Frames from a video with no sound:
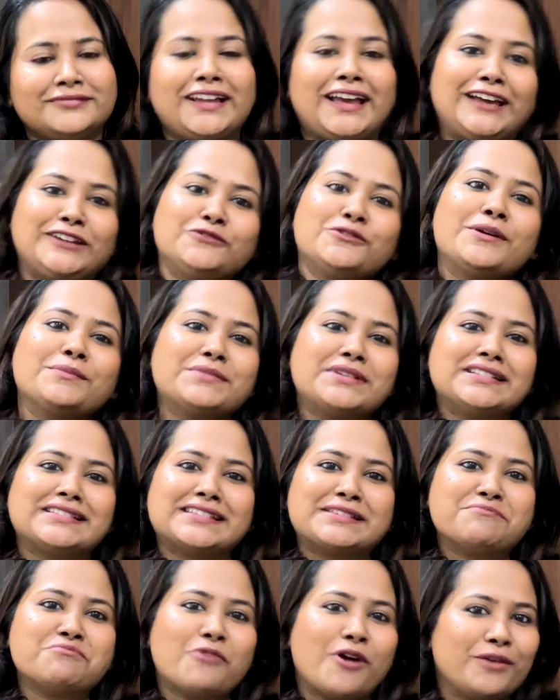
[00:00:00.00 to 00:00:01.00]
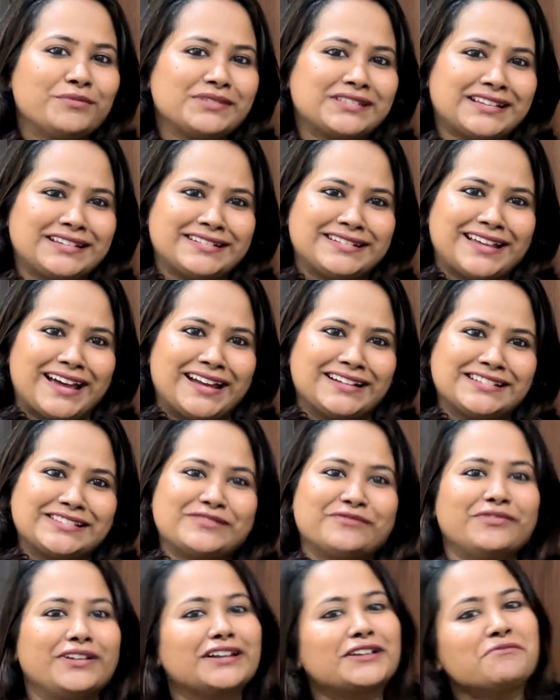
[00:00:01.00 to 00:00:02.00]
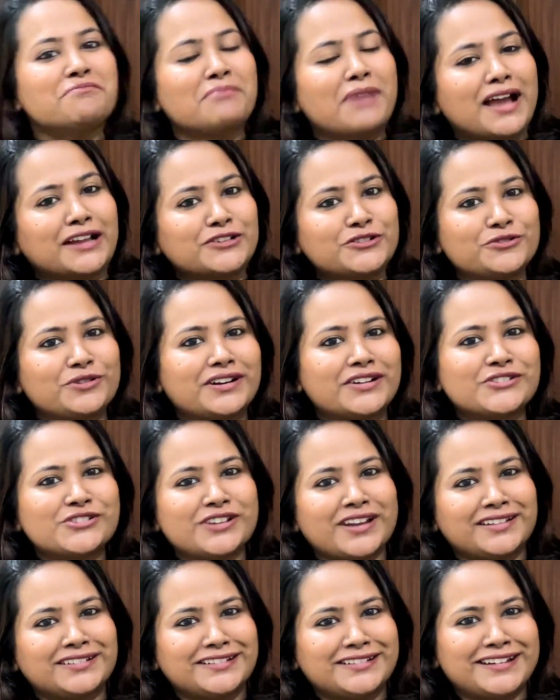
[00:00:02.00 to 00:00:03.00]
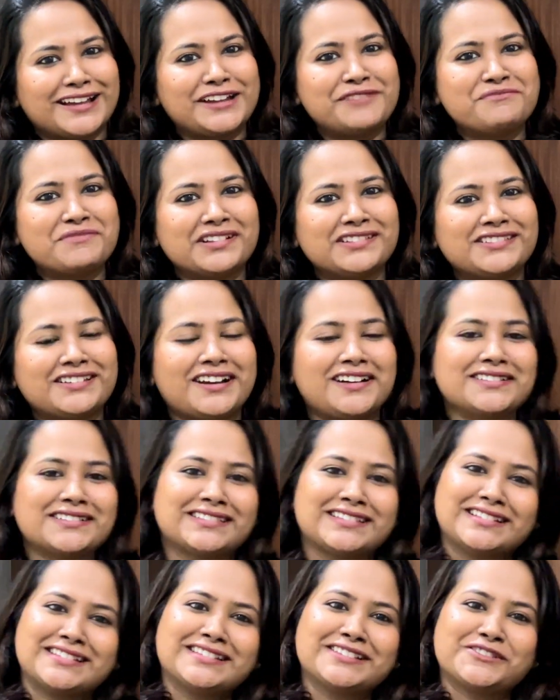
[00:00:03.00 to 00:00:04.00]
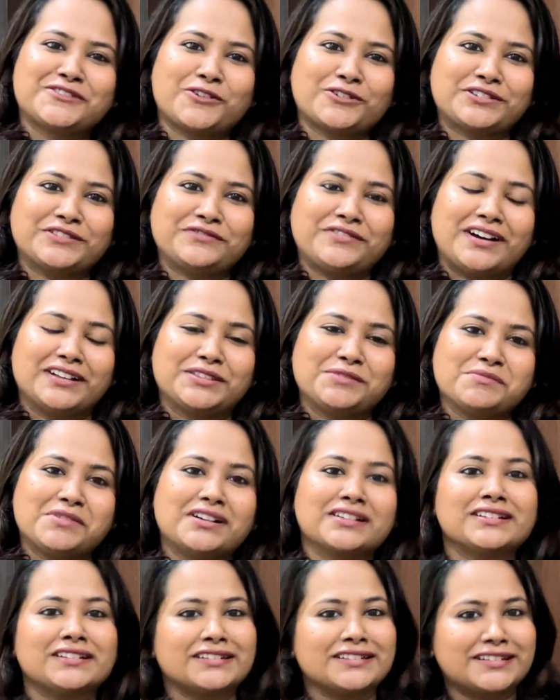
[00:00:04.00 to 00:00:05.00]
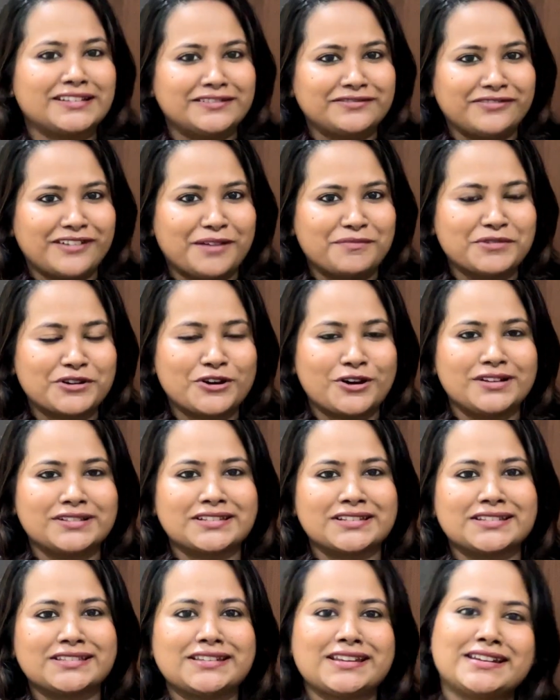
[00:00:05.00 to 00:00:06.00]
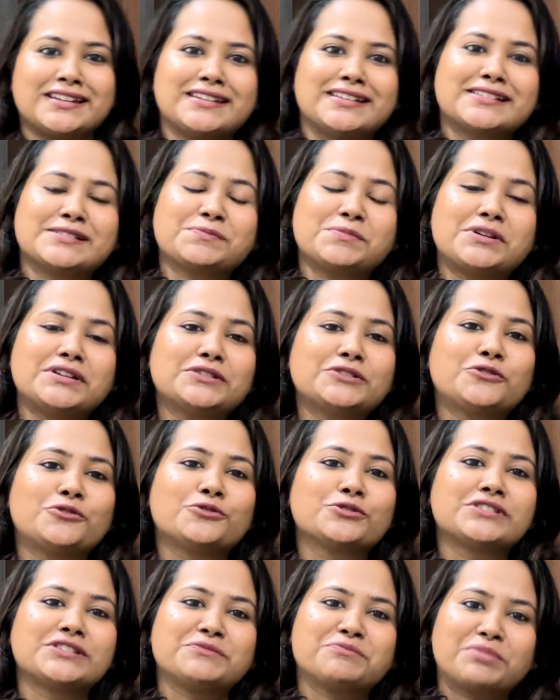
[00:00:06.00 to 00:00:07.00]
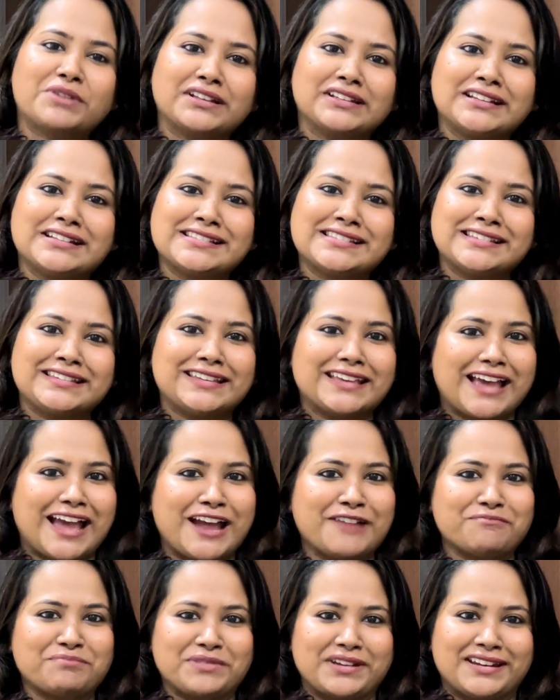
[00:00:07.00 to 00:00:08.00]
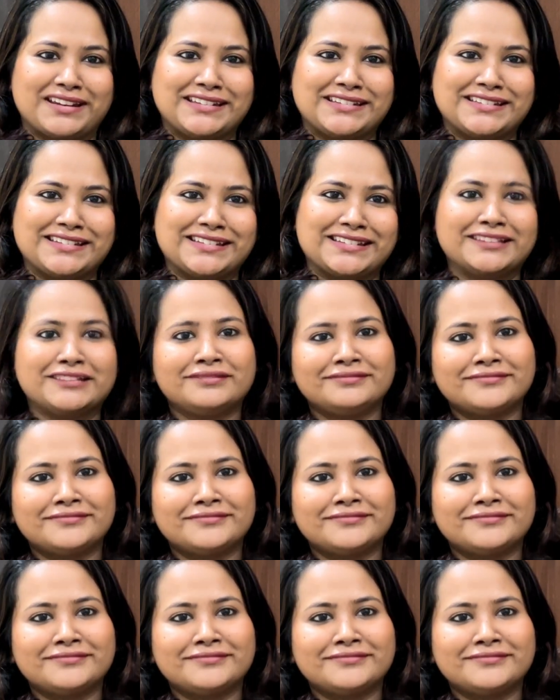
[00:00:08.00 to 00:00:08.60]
Hello, amazing moms and dads. Welcome back to our channel 9 Mantras. This is Dr. Fathima, clinical pharmacologist and an expert coach in pregnancy and parenting.